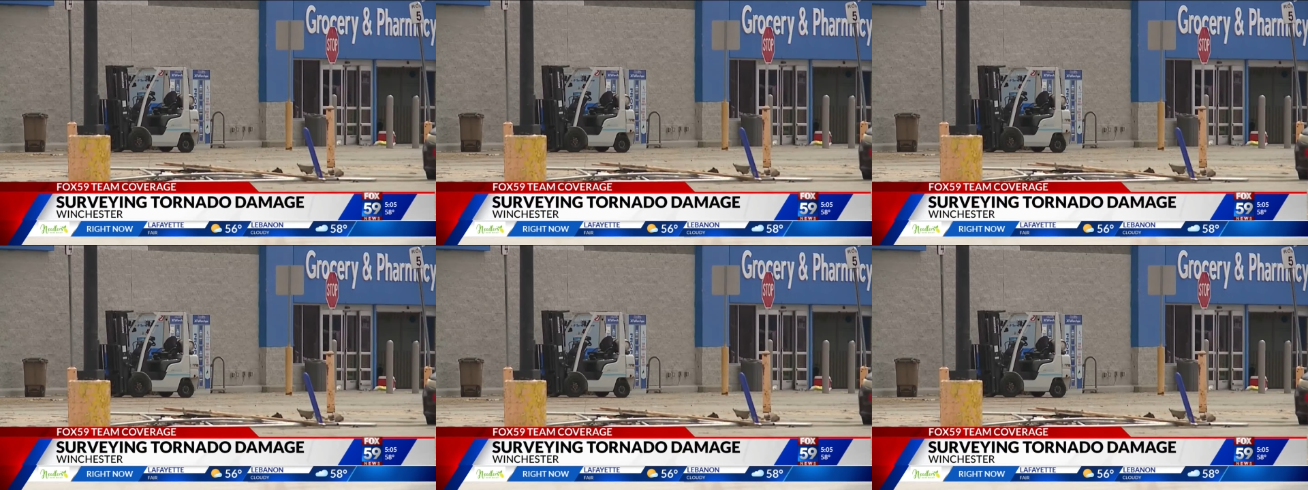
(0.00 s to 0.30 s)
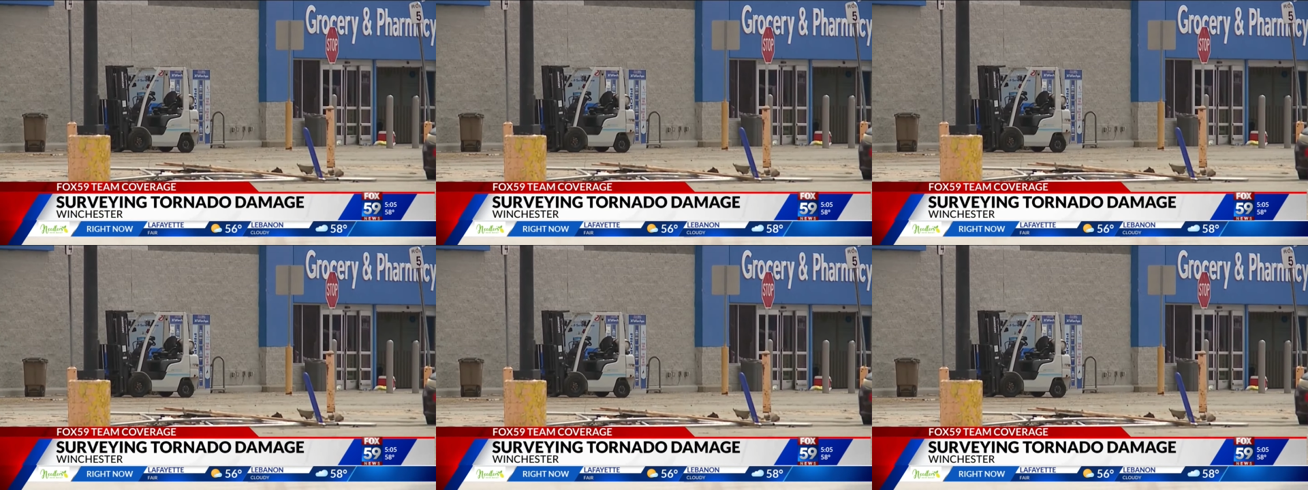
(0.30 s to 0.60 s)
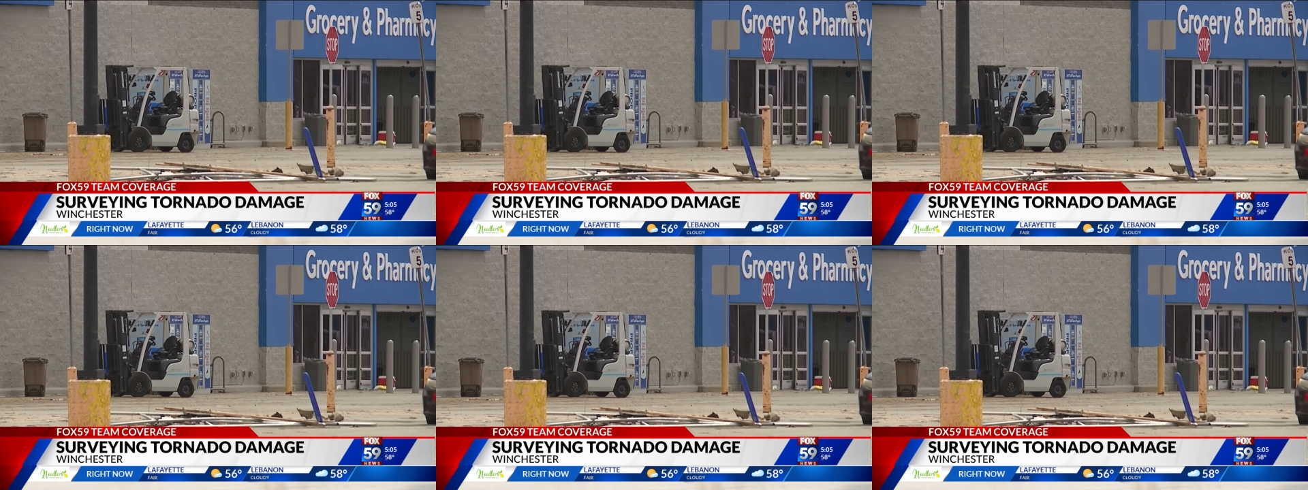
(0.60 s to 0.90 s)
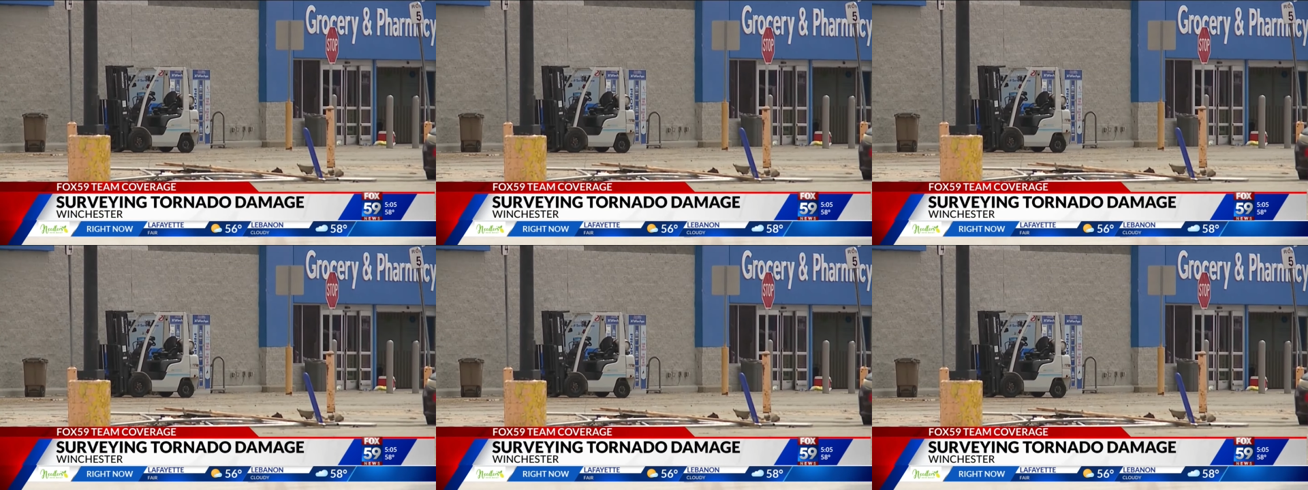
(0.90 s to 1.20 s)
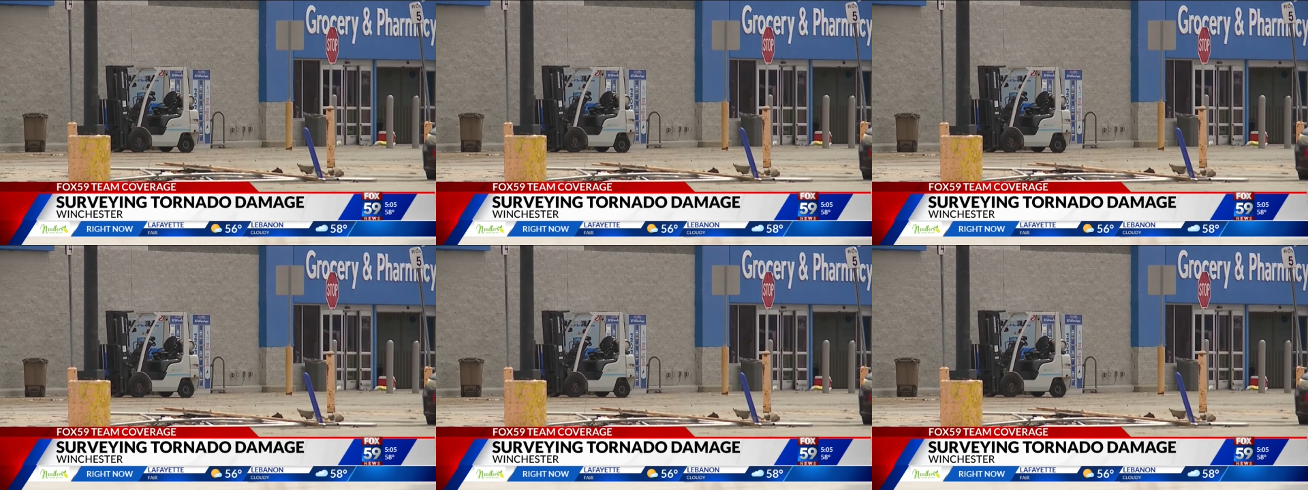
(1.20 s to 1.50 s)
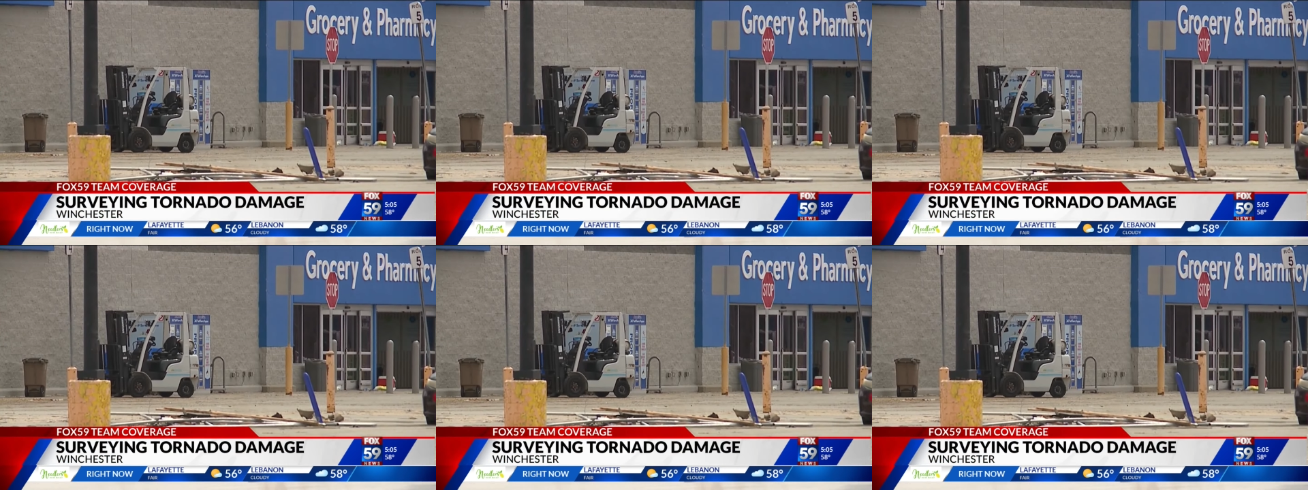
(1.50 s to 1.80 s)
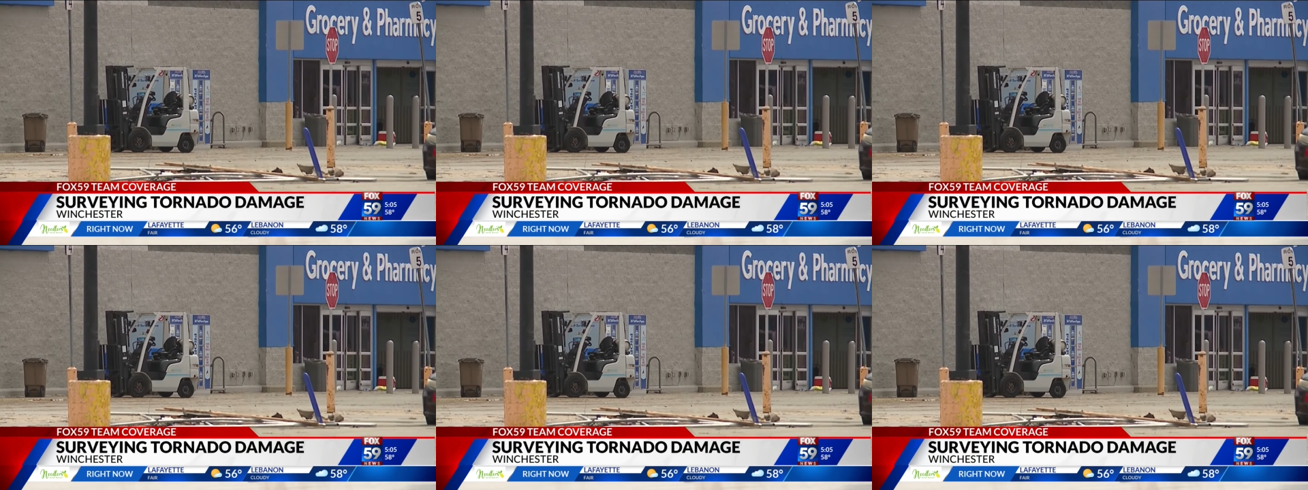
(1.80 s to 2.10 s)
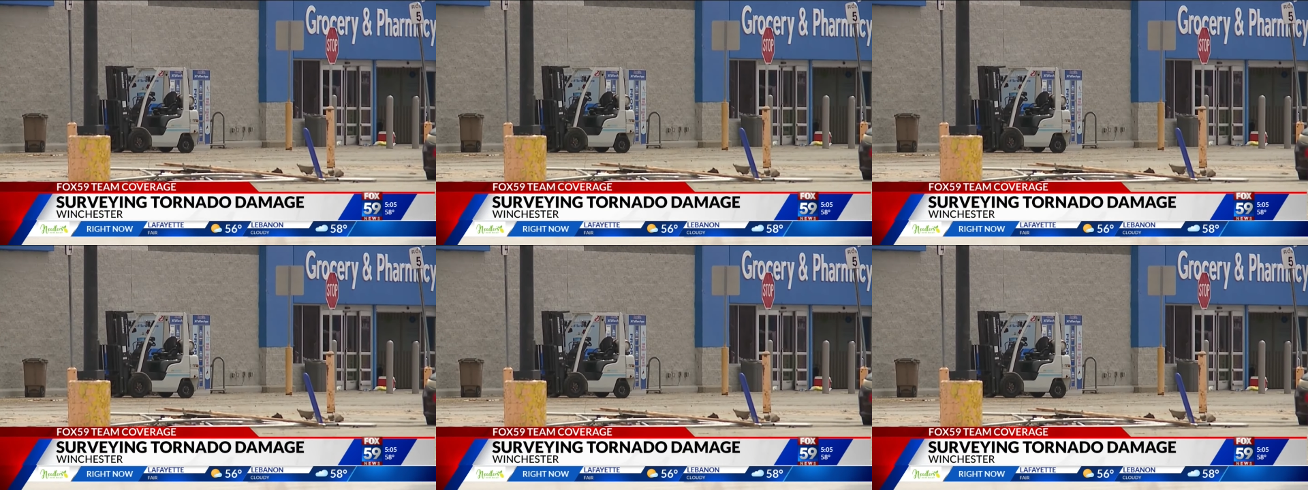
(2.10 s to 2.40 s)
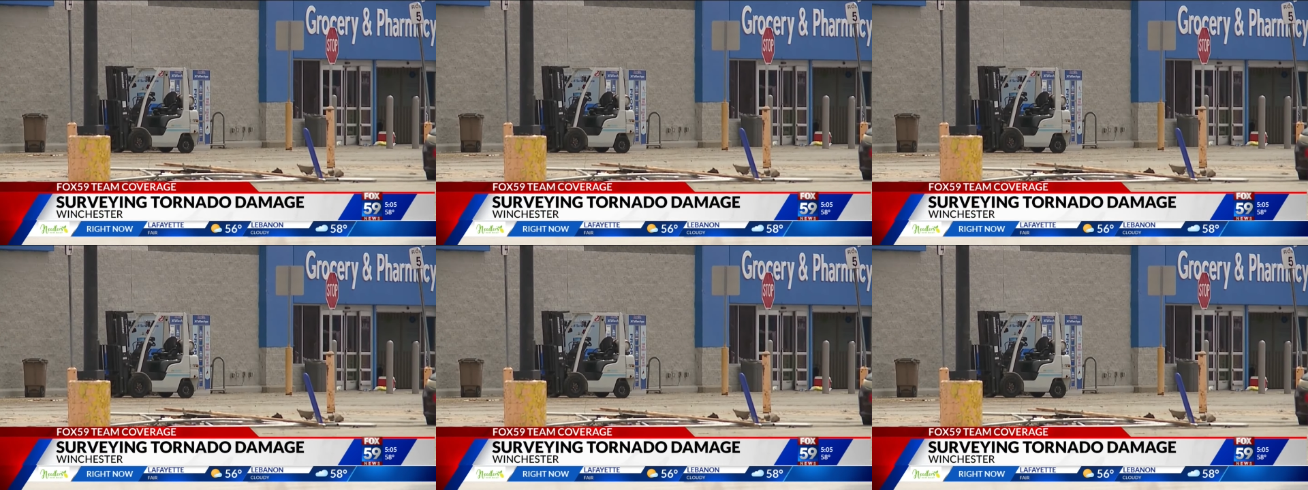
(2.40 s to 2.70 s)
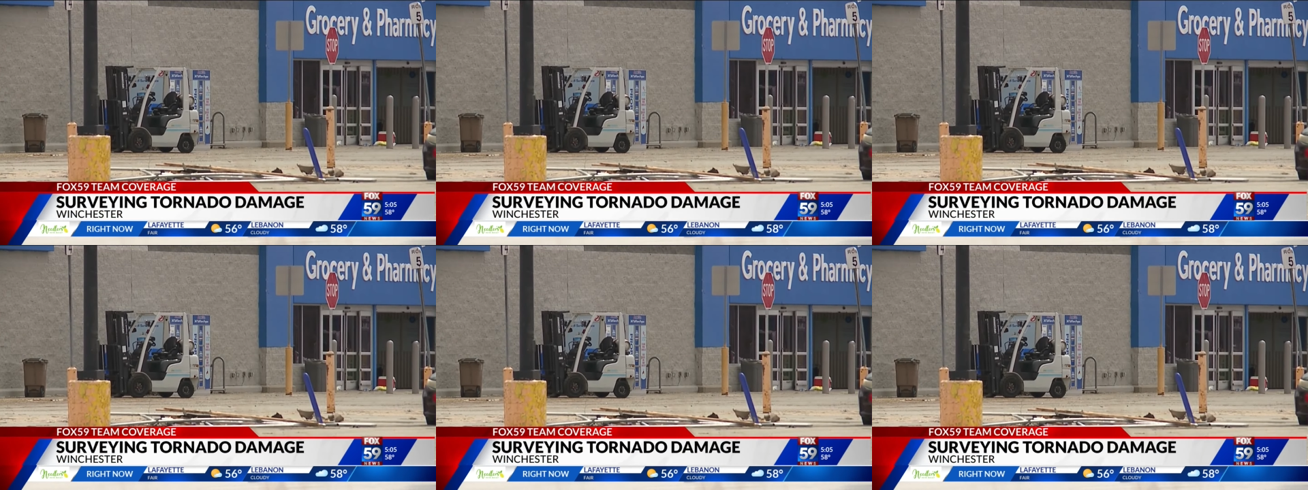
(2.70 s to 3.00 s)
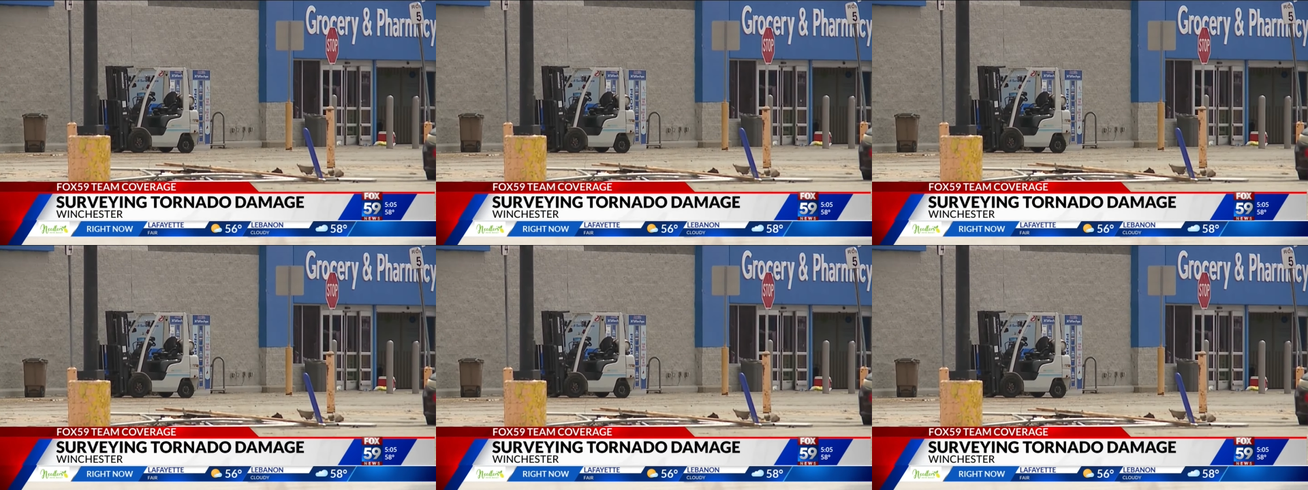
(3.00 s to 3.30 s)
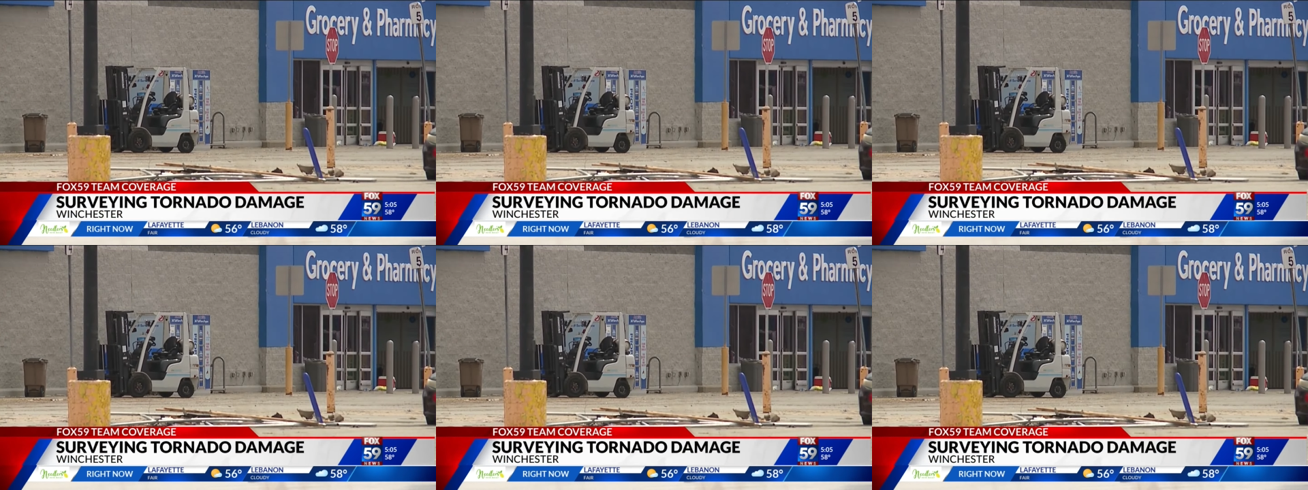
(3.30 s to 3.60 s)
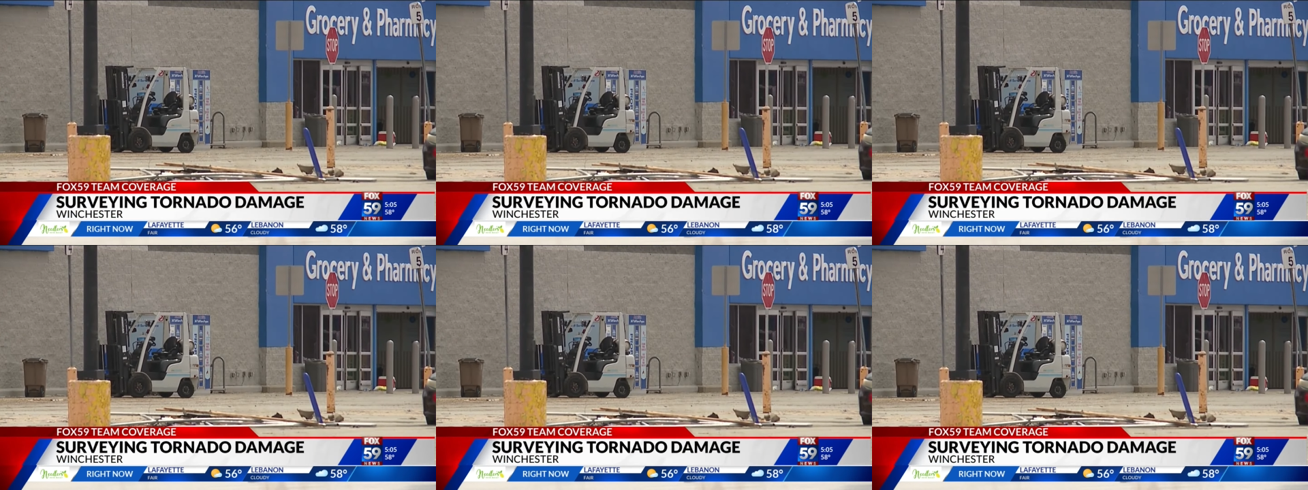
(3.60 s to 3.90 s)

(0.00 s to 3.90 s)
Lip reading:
(no speaker visible)